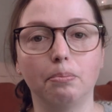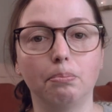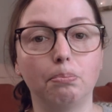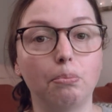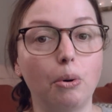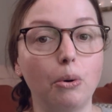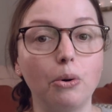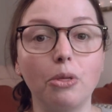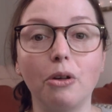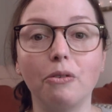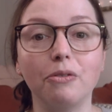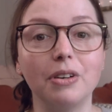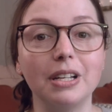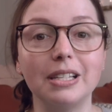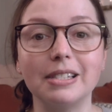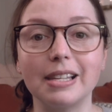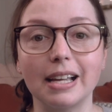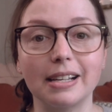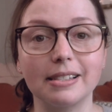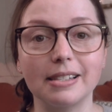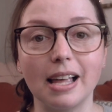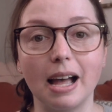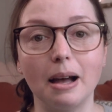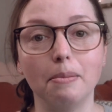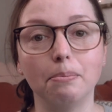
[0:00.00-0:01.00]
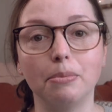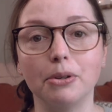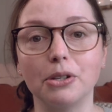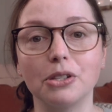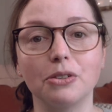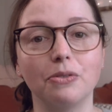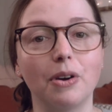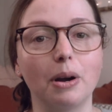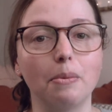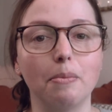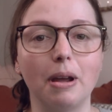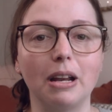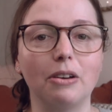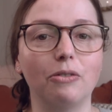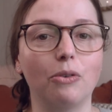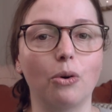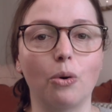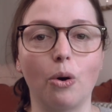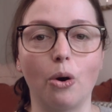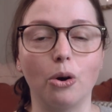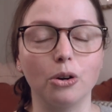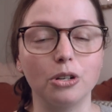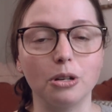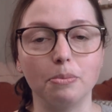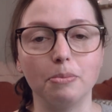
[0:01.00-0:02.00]
Both of these examples were made for
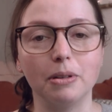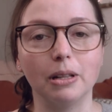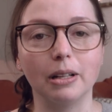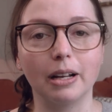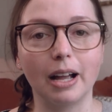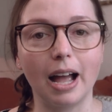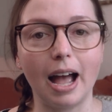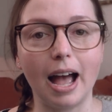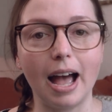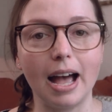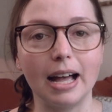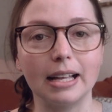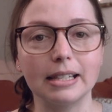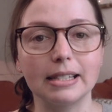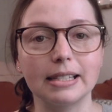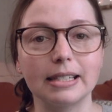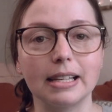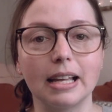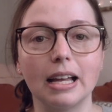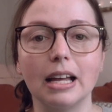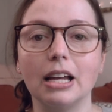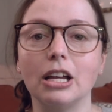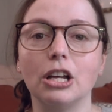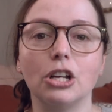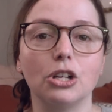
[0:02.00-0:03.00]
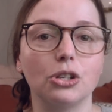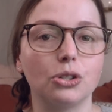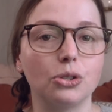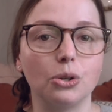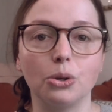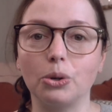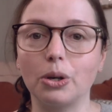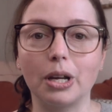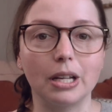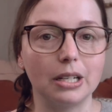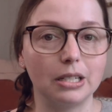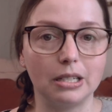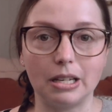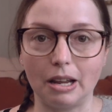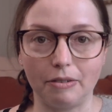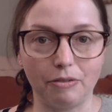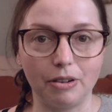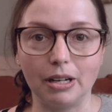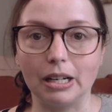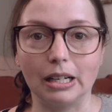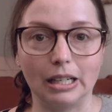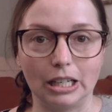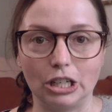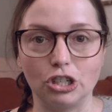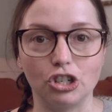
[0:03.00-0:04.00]
autumnal cards, so you can
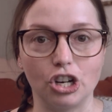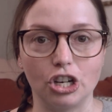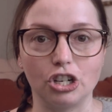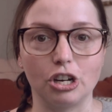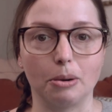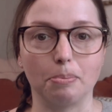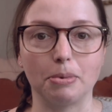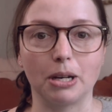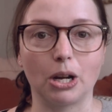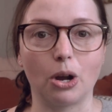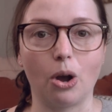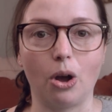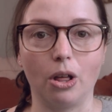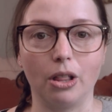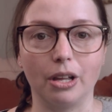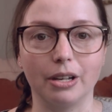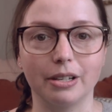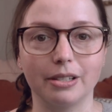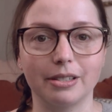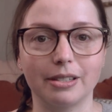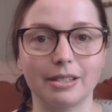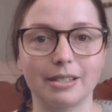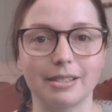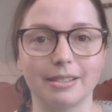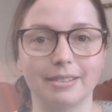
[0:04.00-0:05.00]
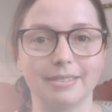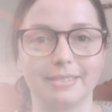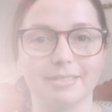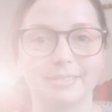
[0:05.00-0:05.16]
definitely change up the colors.